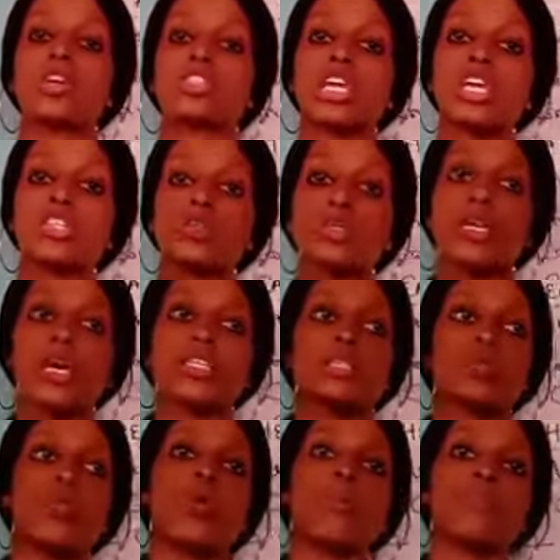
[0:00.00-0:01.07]
you are trying to
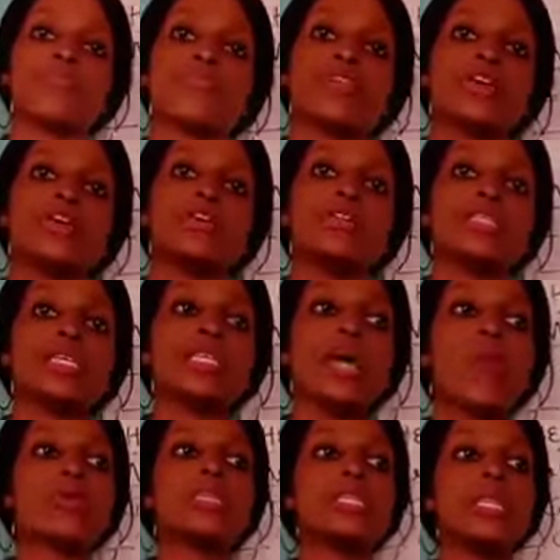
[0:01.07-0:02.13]
get warm, you see
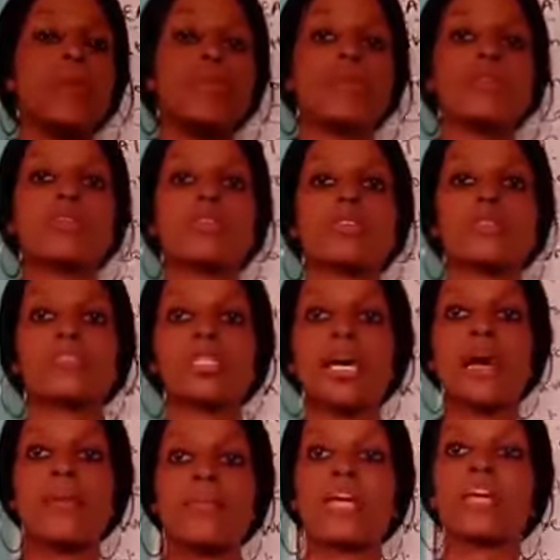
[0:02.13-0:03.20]
that within a period of
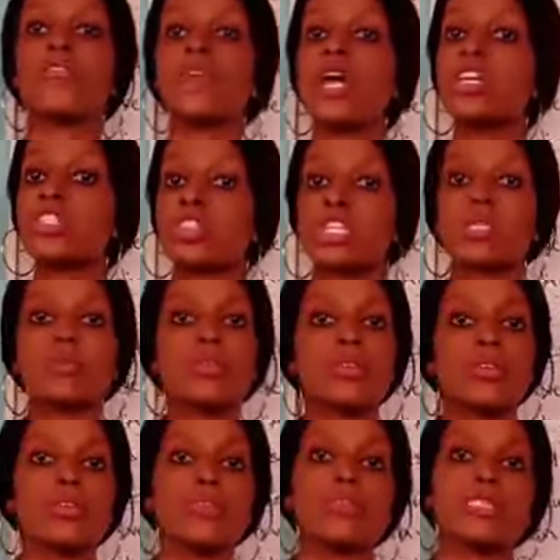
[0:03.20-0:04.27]
time, a very short
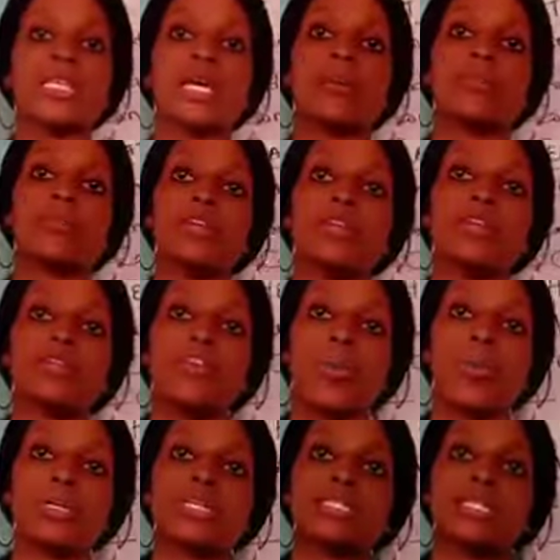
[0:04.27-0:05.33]
period of time,
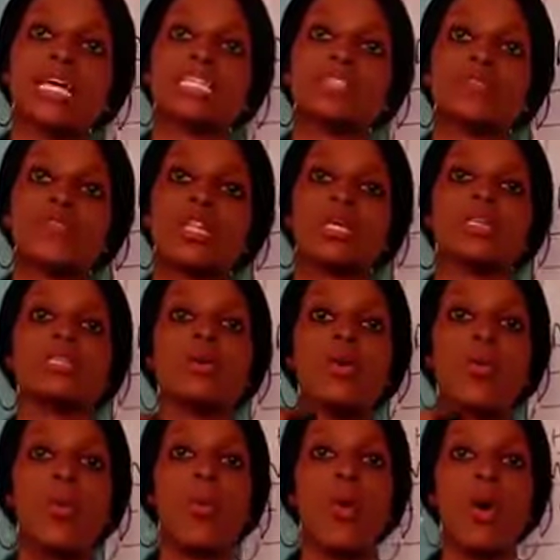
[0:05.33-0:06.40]
your body starts feeling
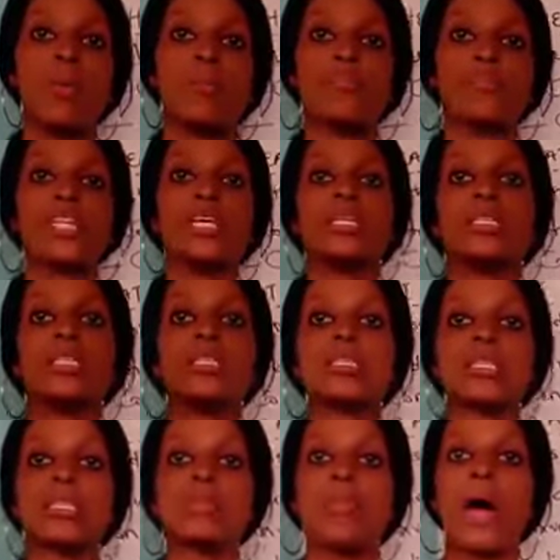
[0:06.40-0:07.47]
warm.
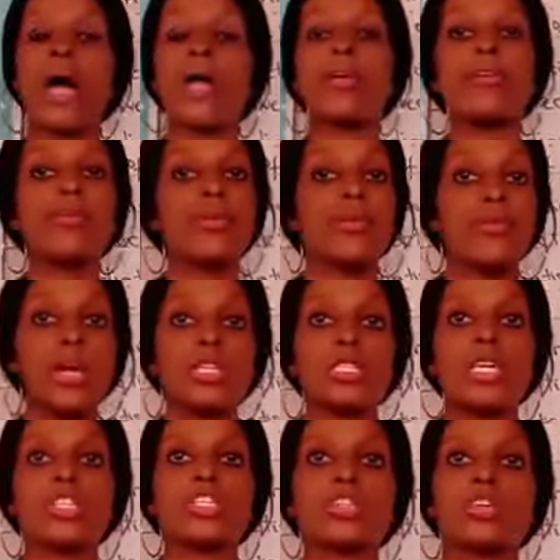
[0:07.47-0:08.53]
This is by
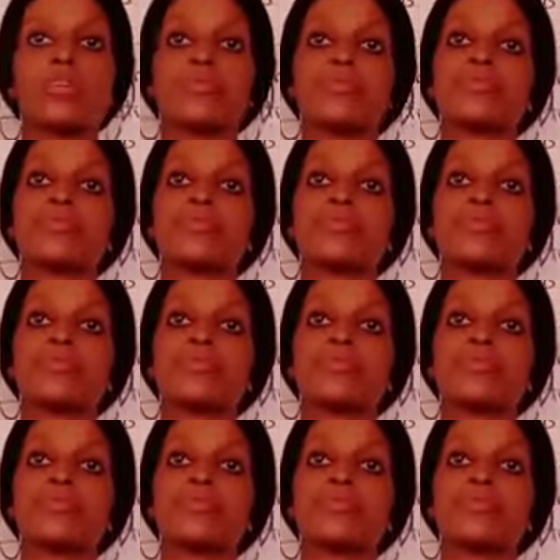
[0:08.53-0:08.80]
radiation.